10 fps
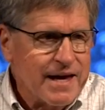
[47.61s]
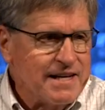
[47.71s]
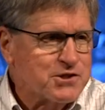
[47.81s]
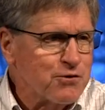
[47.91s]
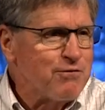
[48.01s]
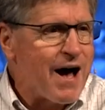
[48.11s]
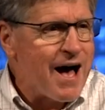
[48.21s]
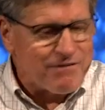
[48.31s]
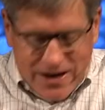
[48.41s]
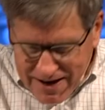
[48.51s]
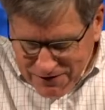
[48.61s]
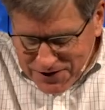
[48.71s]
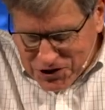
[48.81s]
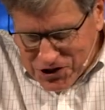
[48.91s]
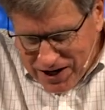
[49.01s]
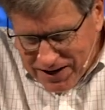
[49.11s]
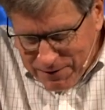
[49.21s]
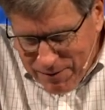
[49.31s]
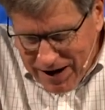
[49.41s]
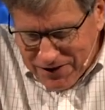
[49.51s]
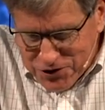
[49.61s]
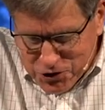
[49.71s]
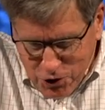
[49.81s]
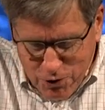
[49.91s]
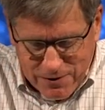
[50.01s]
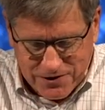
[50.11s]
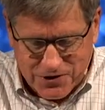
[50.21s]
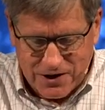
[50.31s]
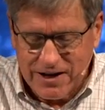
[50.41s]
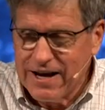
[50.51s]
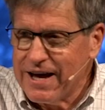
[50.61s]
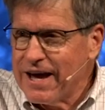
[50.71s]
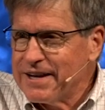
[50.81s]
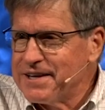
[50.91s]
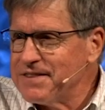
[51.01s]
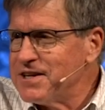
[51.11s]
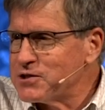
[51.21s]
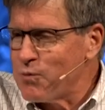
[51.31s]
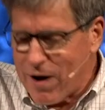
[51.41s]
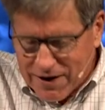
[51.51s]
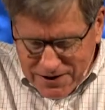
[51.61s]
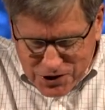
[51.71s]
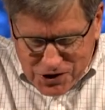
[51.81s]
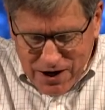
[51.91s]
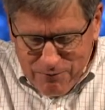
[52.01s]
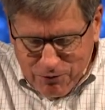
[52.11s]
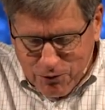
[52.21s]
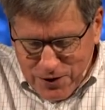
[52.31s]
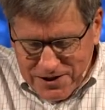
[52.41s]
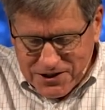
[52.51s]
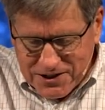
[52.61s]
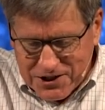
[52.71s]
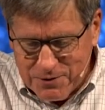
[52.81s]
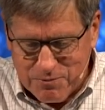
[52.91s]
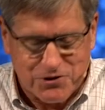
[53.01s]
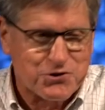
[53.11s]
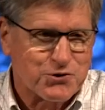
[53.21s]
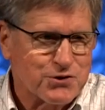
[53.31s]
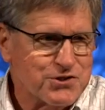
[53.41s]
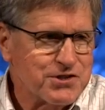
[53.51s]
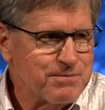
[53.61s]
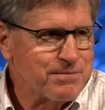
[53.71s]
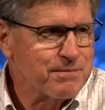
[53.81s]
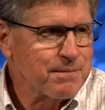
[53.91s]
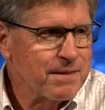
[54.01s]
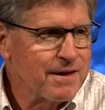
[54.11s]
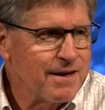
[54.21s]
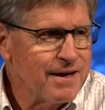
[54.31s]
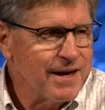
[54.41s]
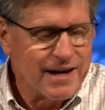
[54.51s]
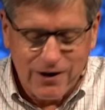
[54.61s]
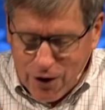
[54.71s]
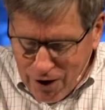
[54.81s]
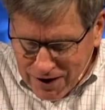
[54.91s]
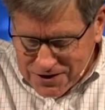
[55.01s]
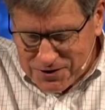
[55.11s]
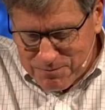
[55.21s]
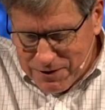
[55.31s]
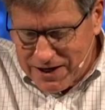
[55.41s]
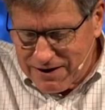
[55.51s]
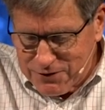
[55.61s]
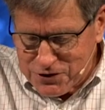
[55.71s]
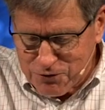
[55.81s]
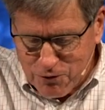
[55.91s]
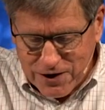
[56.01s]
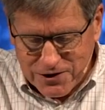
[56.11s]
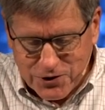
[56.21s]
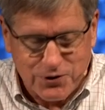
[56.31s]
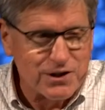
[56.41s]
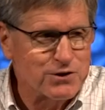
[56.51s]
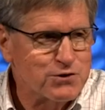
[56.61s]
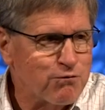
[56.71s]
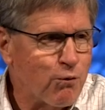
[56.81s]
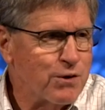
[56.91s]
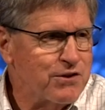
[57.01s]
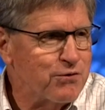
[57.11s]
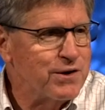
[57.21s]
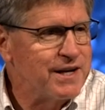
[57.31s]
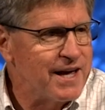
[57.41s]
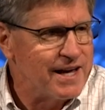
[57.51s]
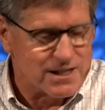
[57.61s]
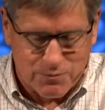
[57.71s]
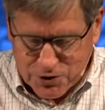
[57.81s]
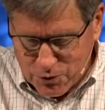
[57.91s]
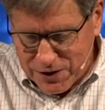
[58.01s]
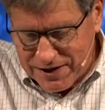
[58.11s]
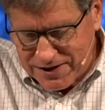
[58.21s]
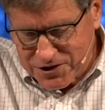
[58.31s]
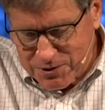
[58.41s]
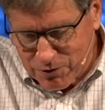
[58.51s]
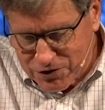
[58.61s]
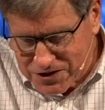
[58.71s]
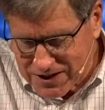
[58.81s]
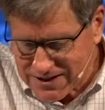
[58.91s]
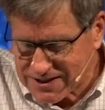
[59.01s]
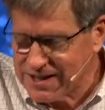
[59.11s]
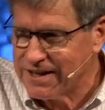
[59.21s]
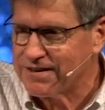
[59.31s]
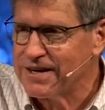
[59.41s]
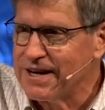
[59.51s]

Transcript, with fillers: He survived heavy shelling by the Germans and did this while in sub freezing temperatures. He lost many of his friends during those 43 days between December 16th,